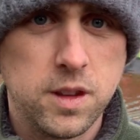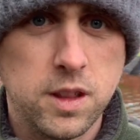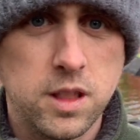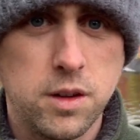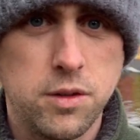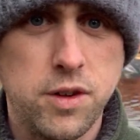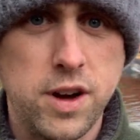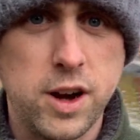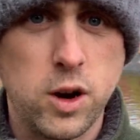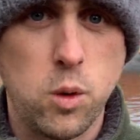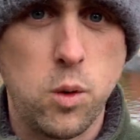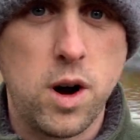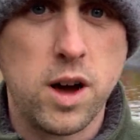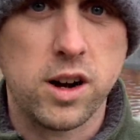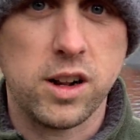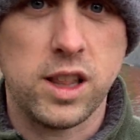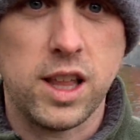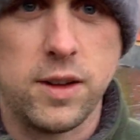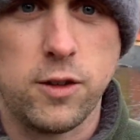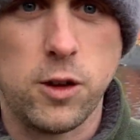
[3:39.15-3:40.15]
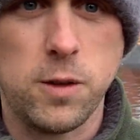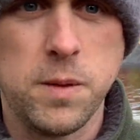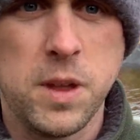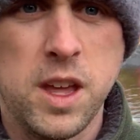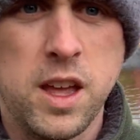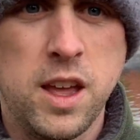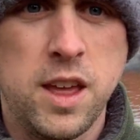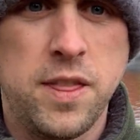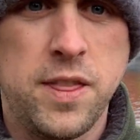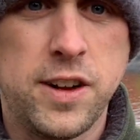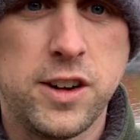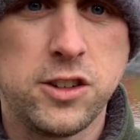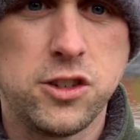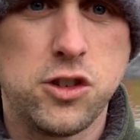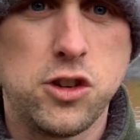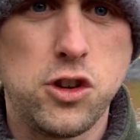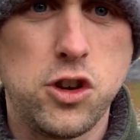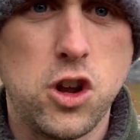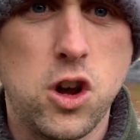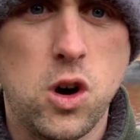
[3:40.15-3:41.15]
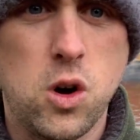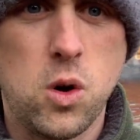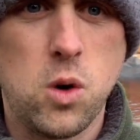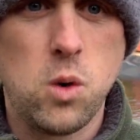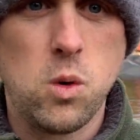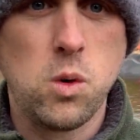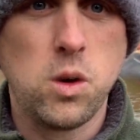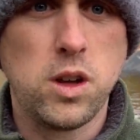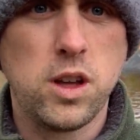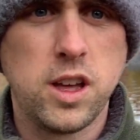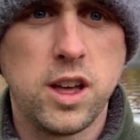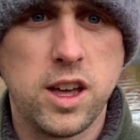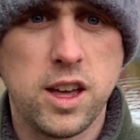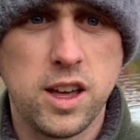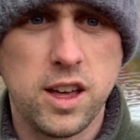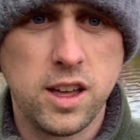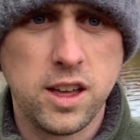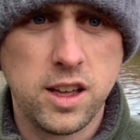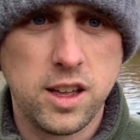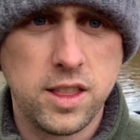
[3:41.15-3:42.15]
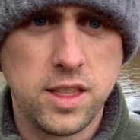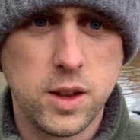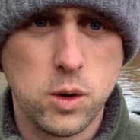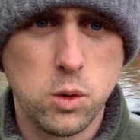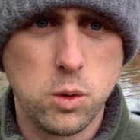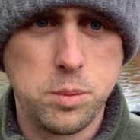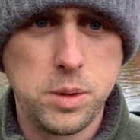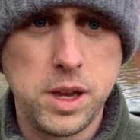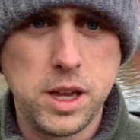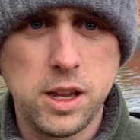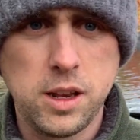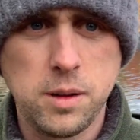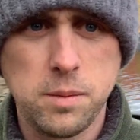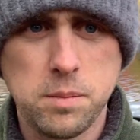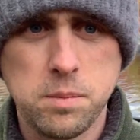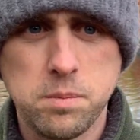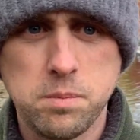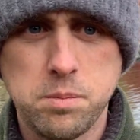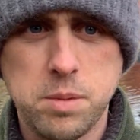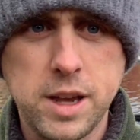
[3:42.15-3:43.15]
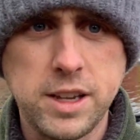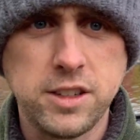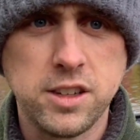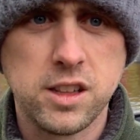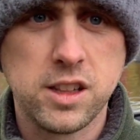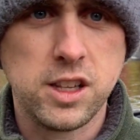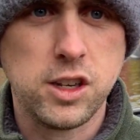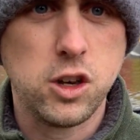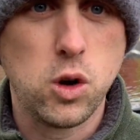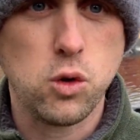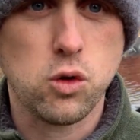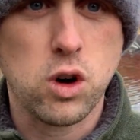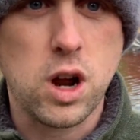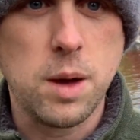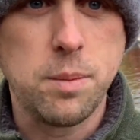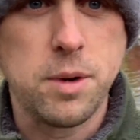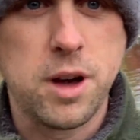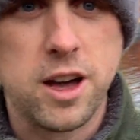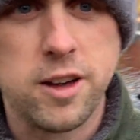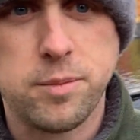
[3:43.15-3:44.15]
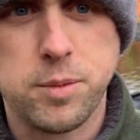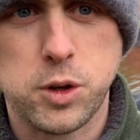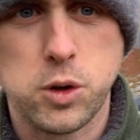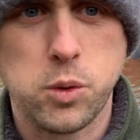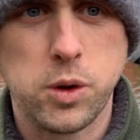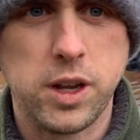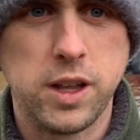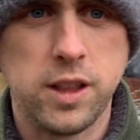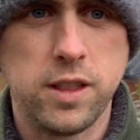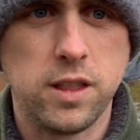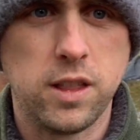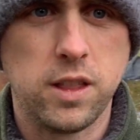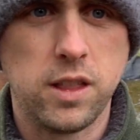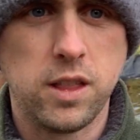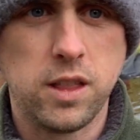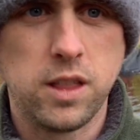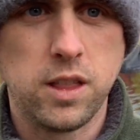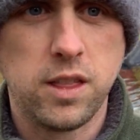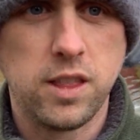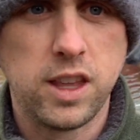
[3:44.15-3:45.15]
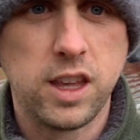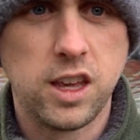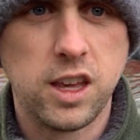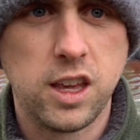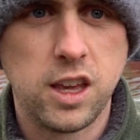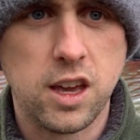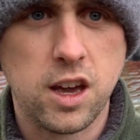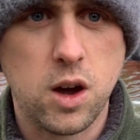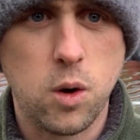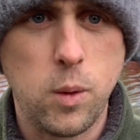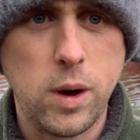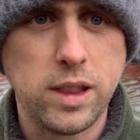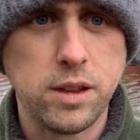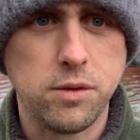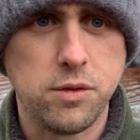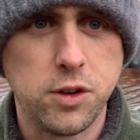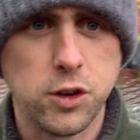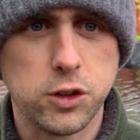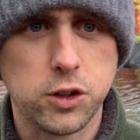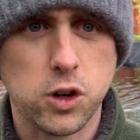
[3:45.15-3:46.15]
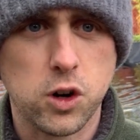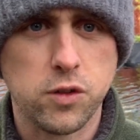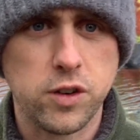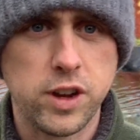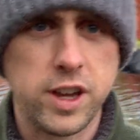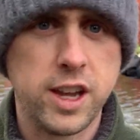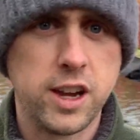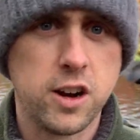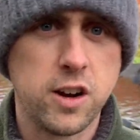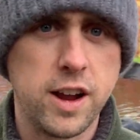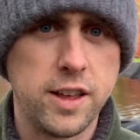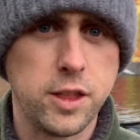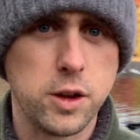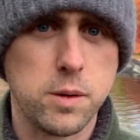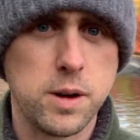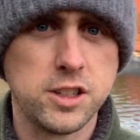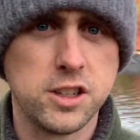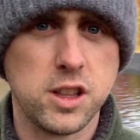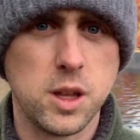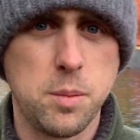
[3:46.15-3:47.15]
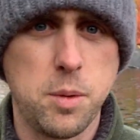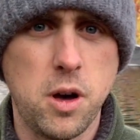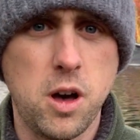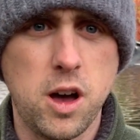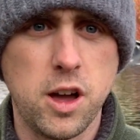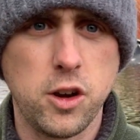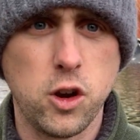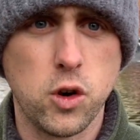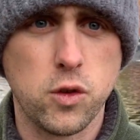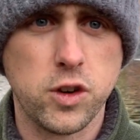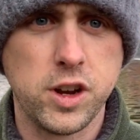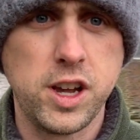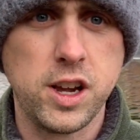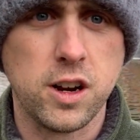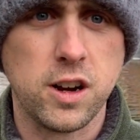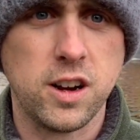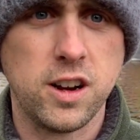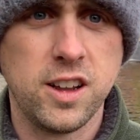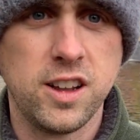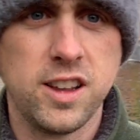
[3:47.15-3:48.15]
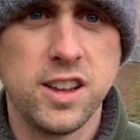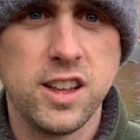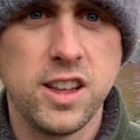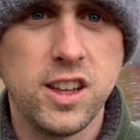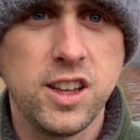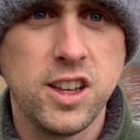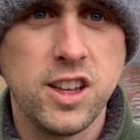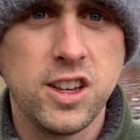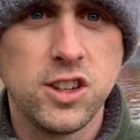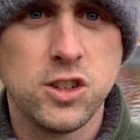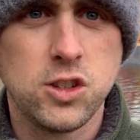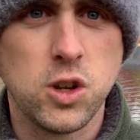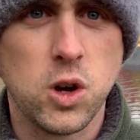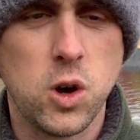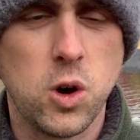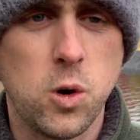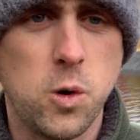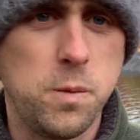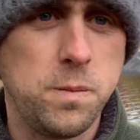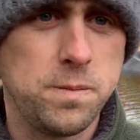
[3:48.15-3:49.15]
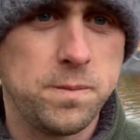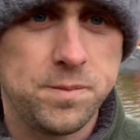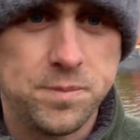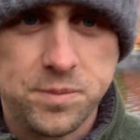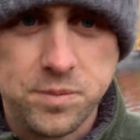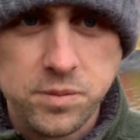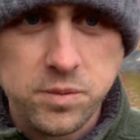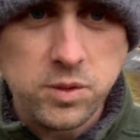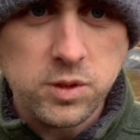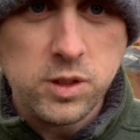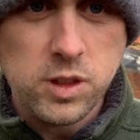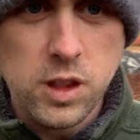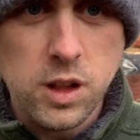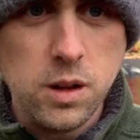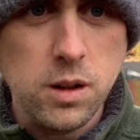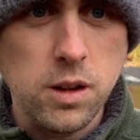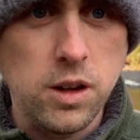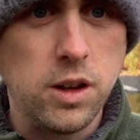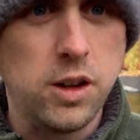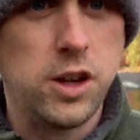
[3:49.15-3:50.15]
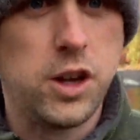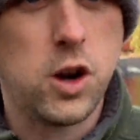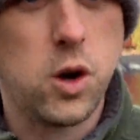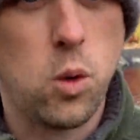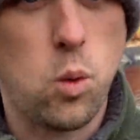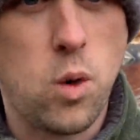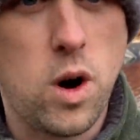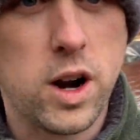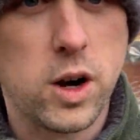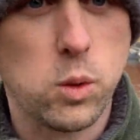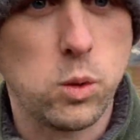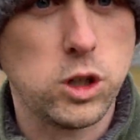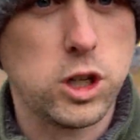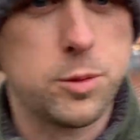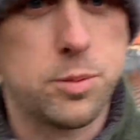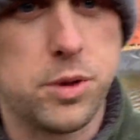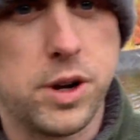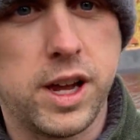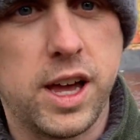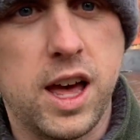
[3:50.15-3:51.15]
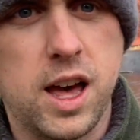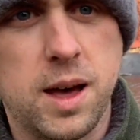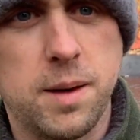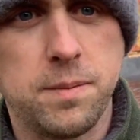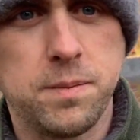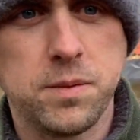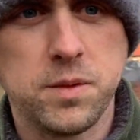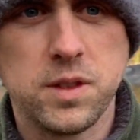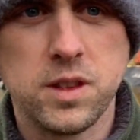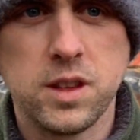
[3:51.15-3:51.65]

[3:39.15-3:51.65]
the final water level, there's no, uh, there will be basically no drop off between the uh, wetland filter over here and the rest of the pond over here. So, you know, water will spring up,